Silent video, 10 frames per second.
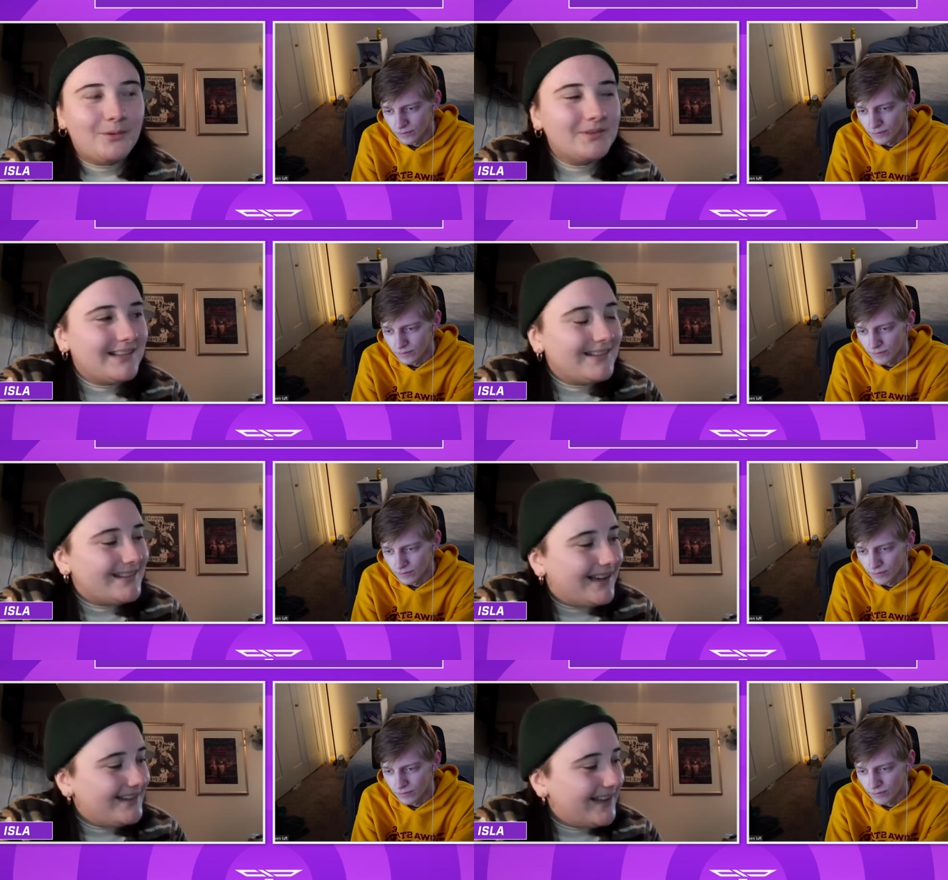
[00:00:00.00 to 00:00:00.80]
Speaker 1: what was
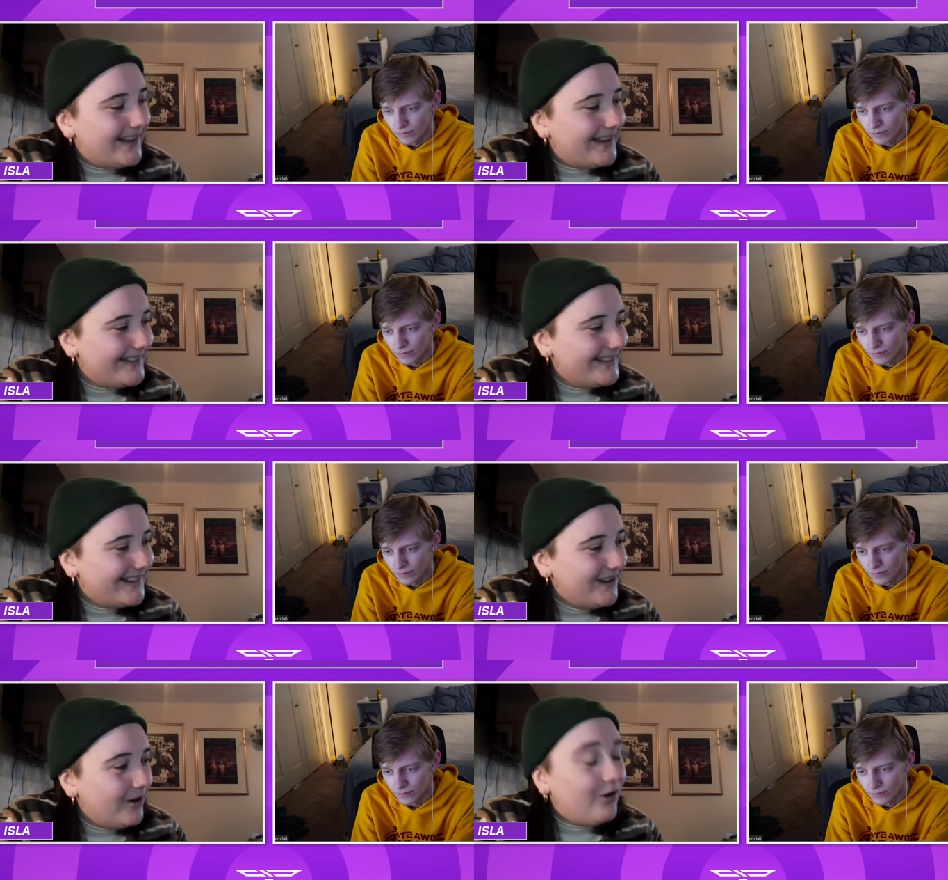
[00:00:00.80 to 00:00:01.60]
i i
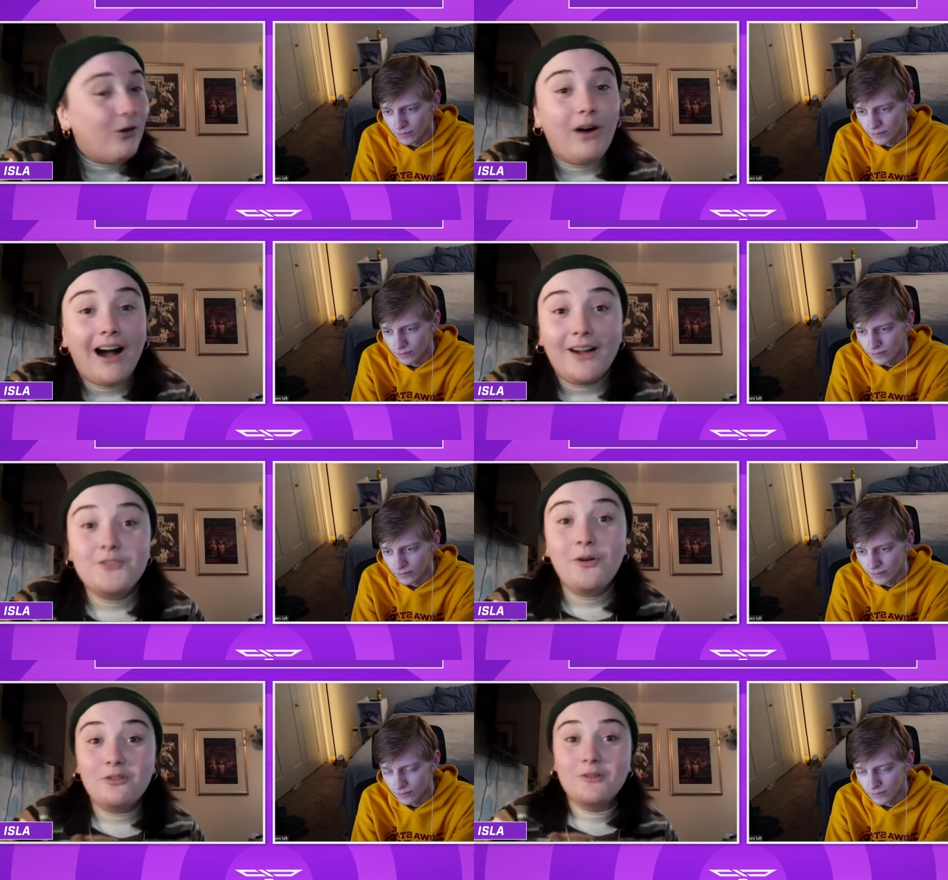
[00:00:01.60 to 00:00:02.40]
said oh
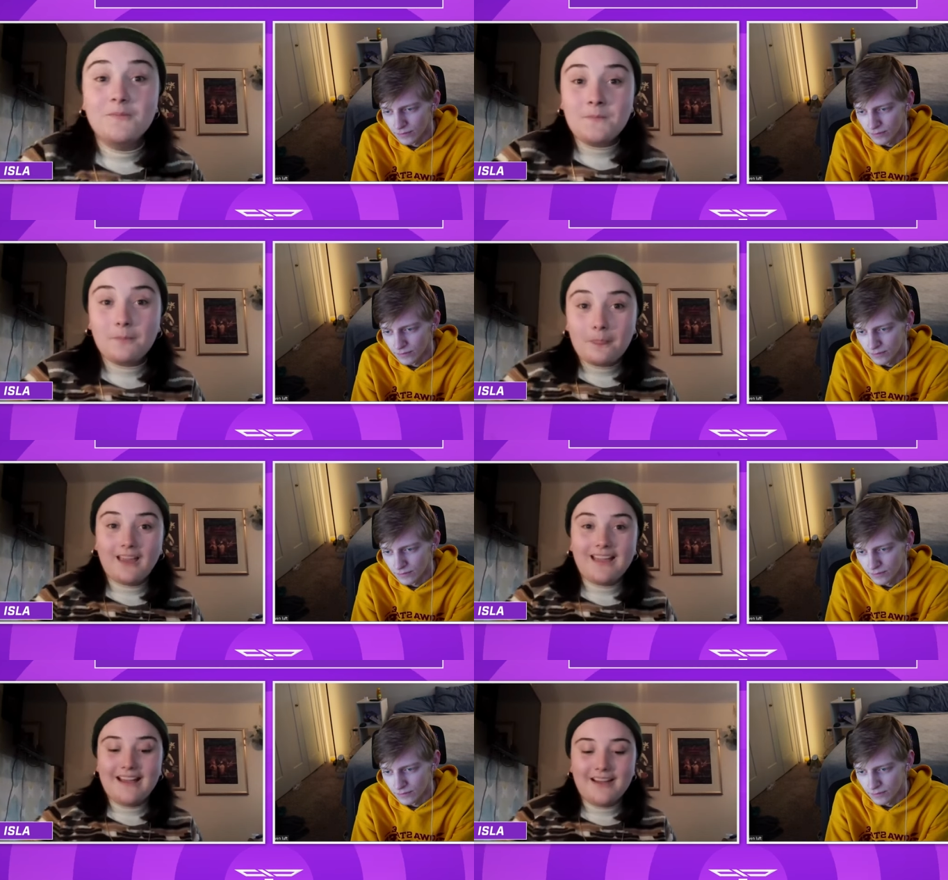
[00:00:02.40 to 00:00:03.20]
no
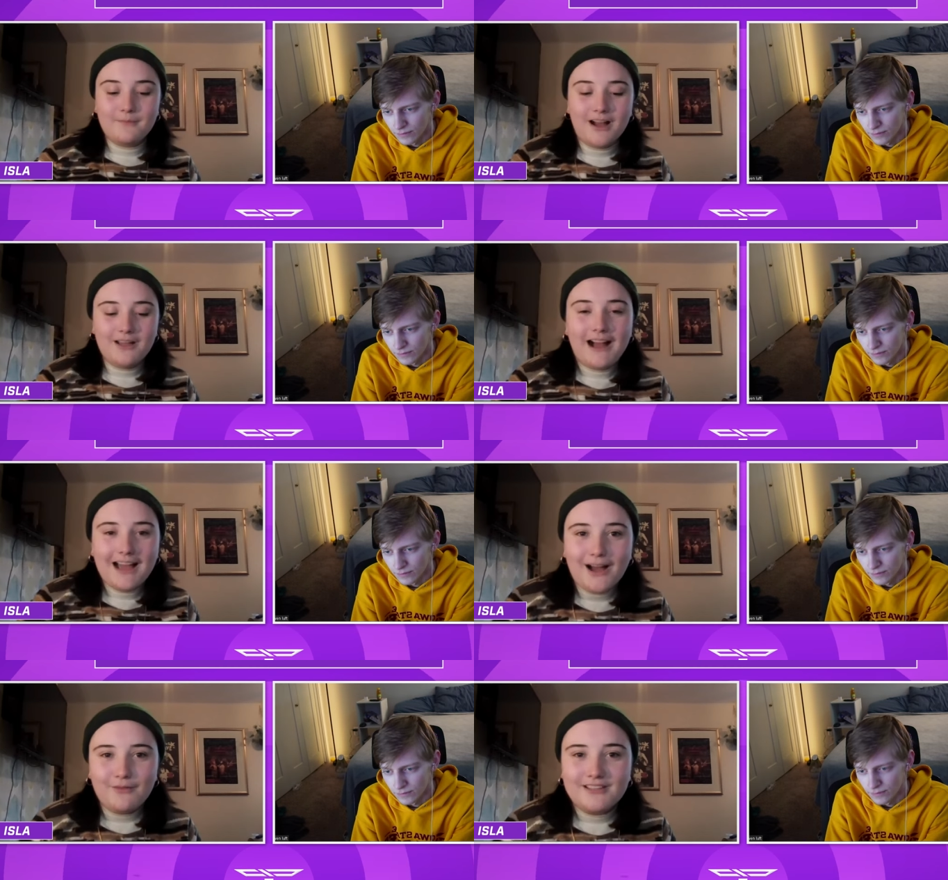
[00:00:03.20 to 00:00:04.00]
um
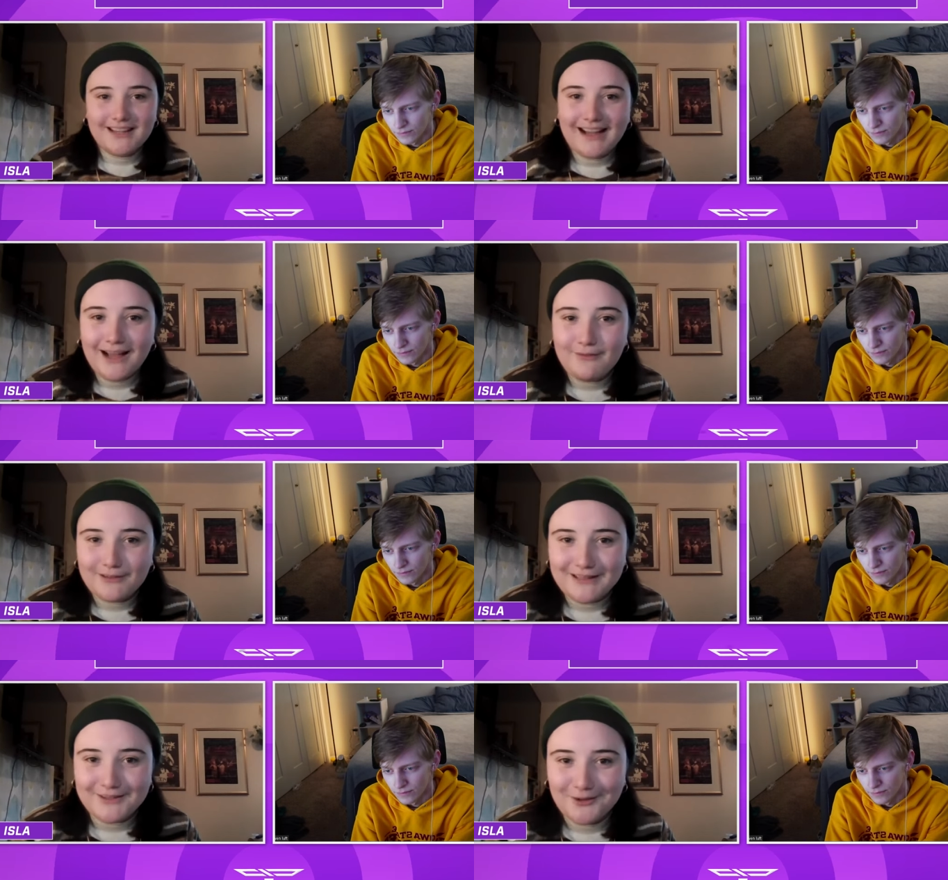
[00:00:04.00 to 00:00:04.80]
i i have a t- i
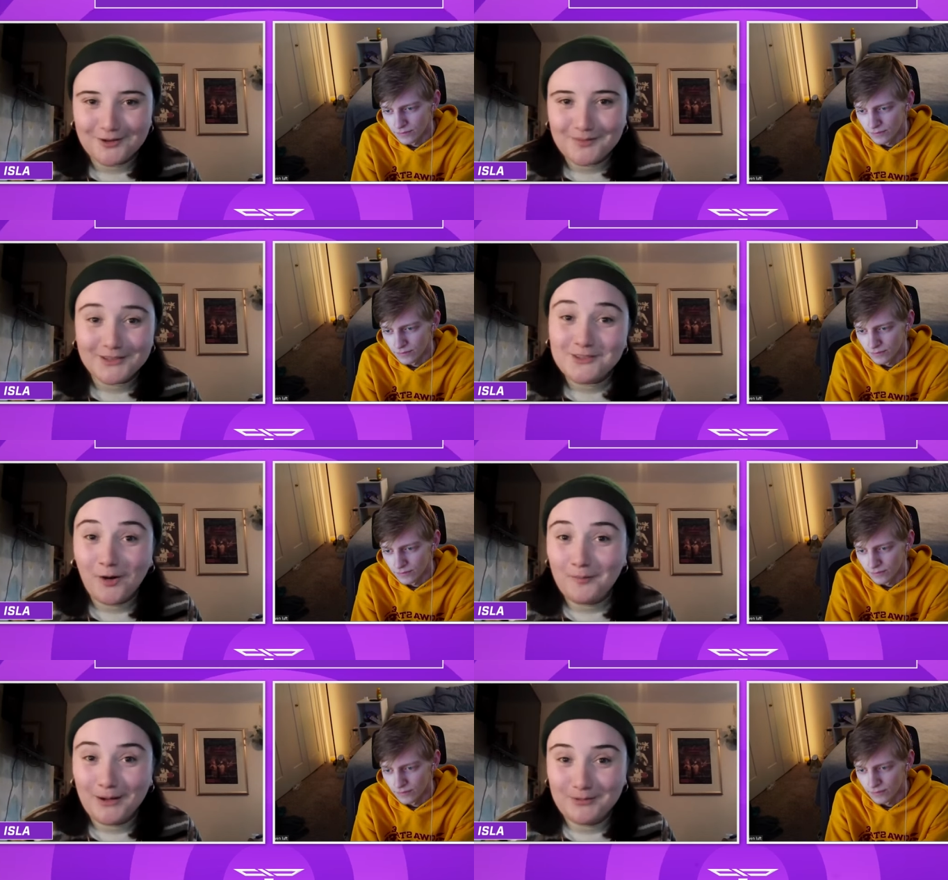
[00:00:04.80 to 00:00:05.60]
have a tiktok but
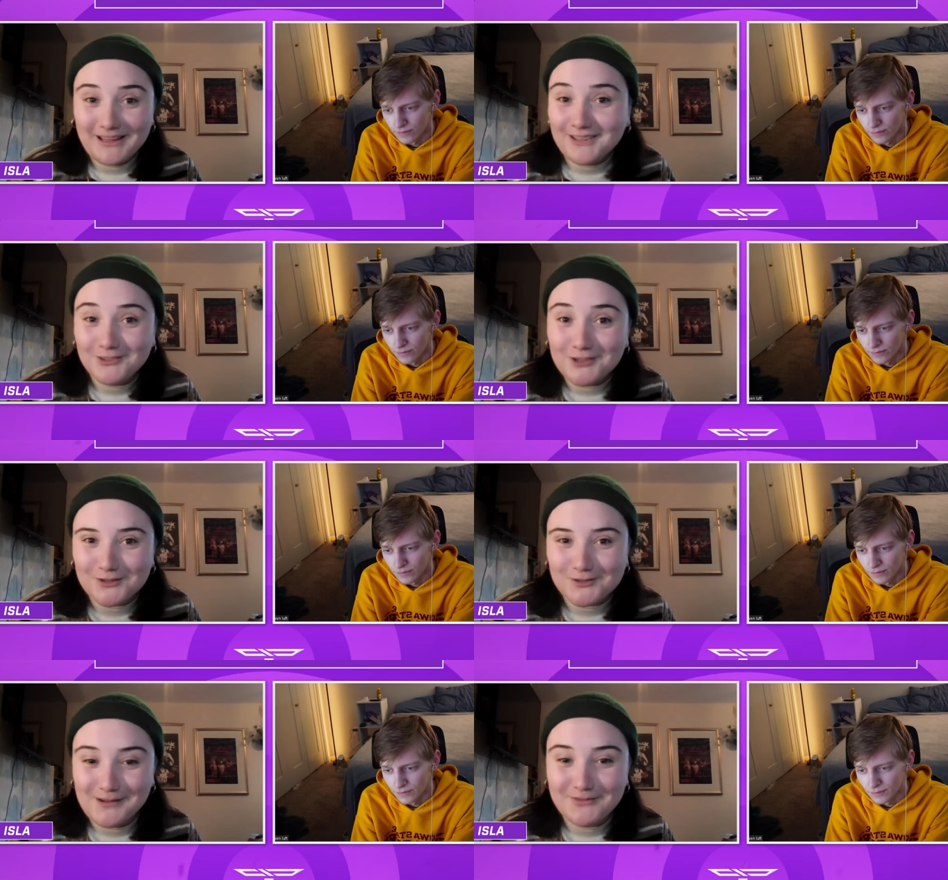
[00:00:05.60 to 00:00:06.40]
it's not public it's
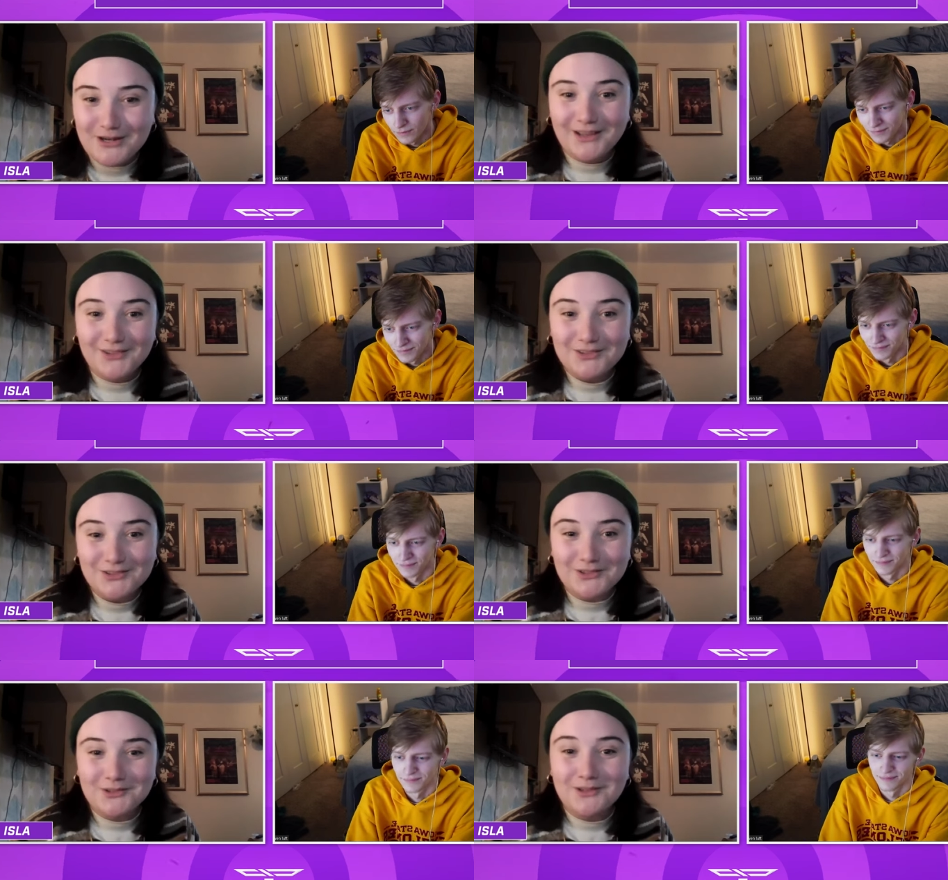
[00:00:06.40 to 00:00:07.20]
just for my
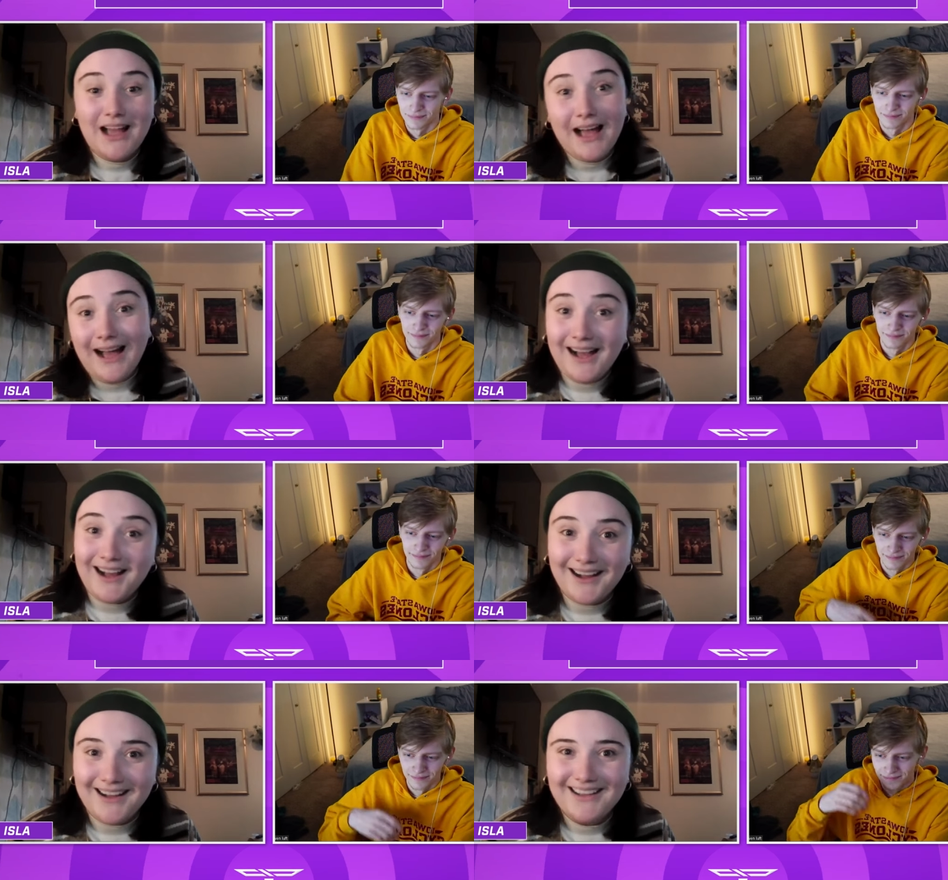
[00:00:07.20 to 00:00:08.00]
friends so
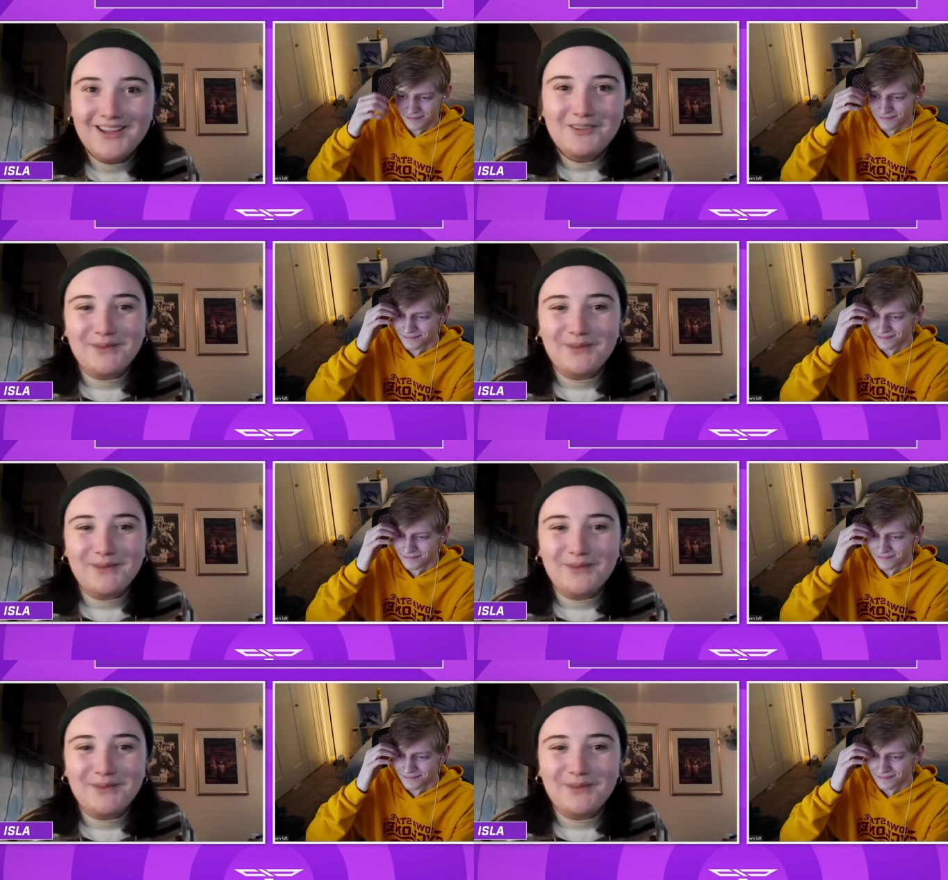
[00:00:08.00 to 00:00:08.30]
haha